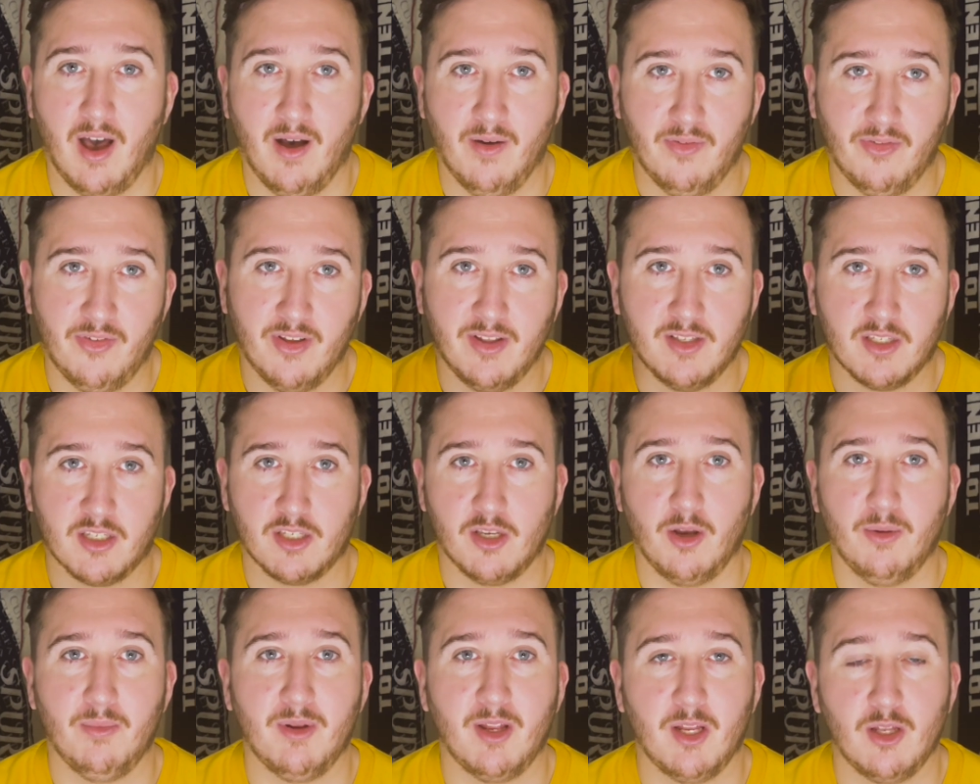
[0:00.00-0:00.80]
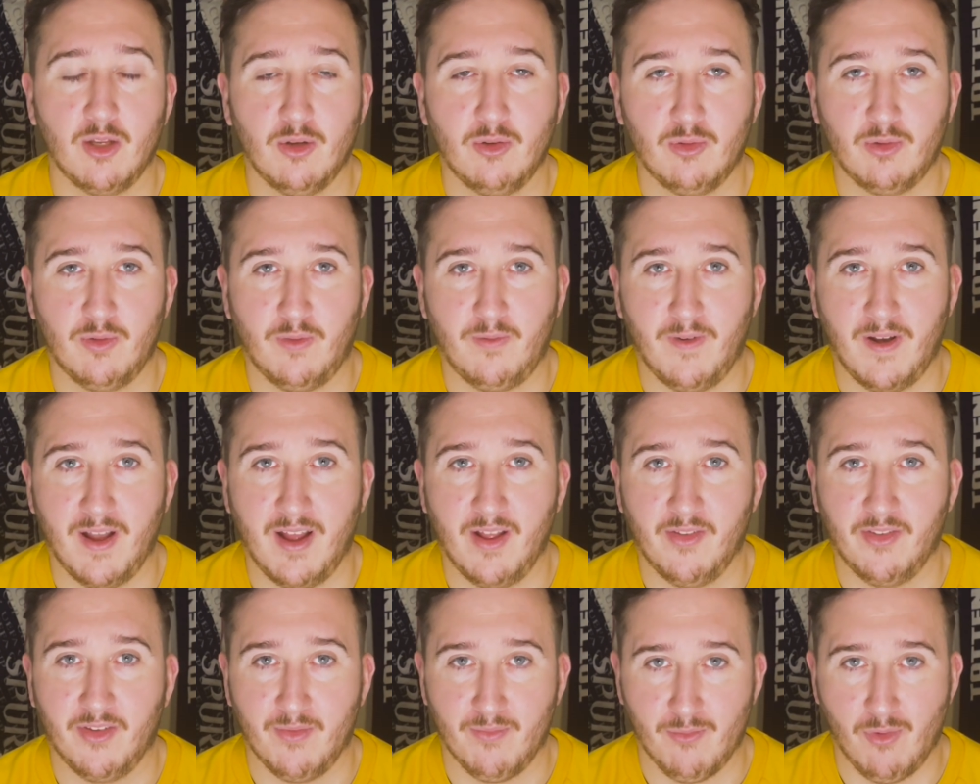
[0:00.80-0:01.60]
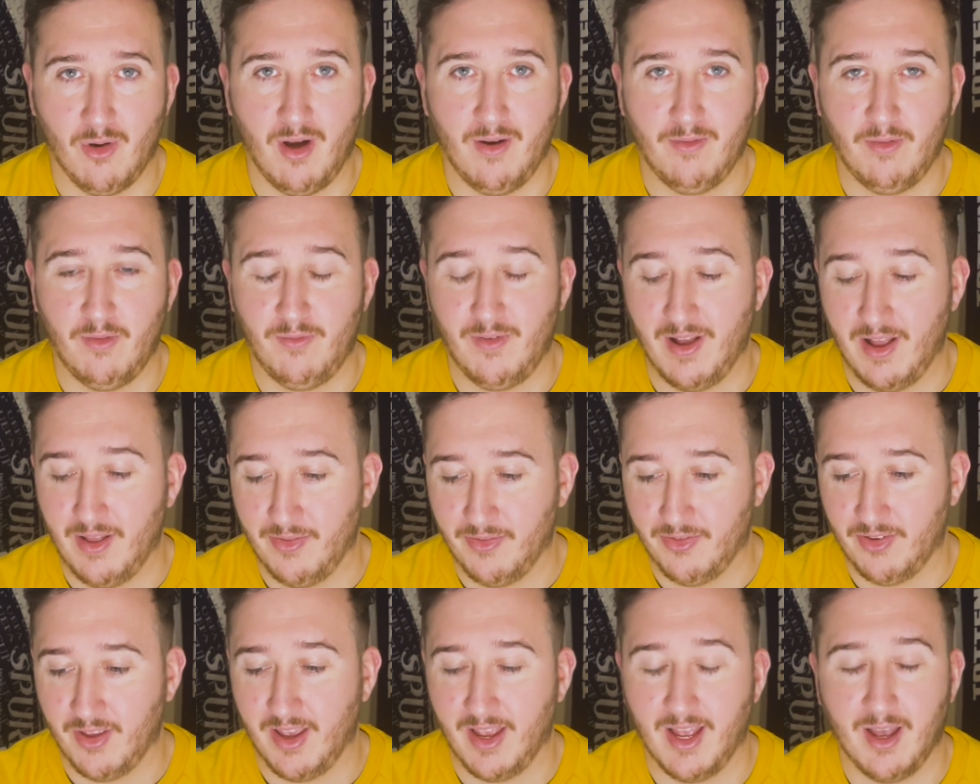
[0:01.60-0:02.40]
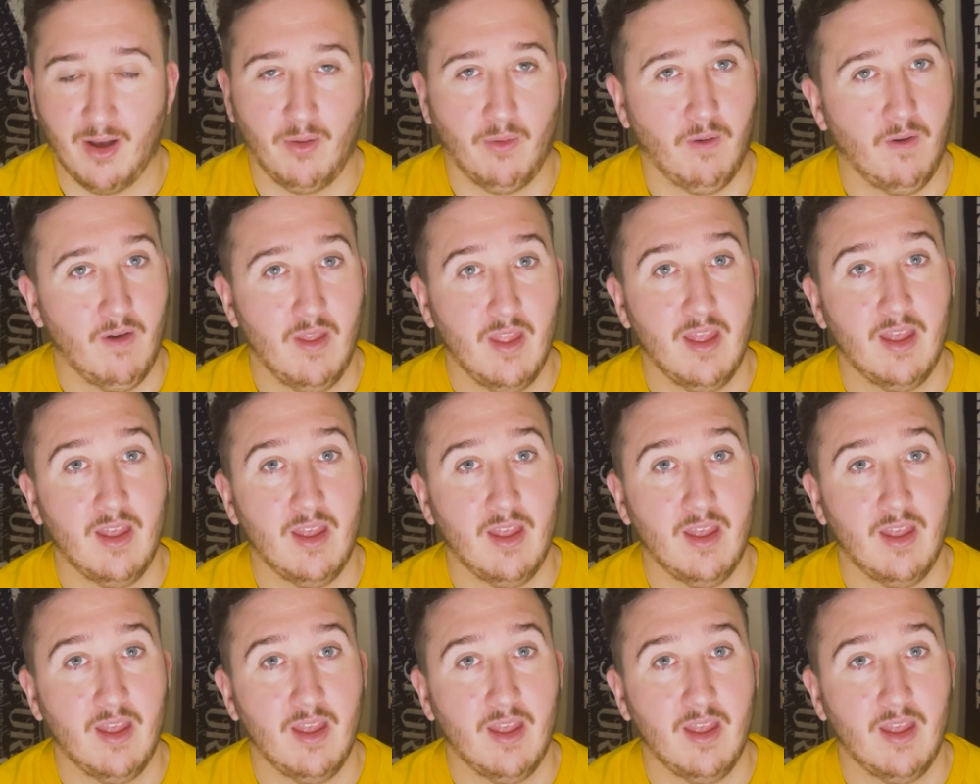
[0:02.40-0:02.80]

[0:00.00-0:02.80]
I've seen so many neutral fans and rival fans say how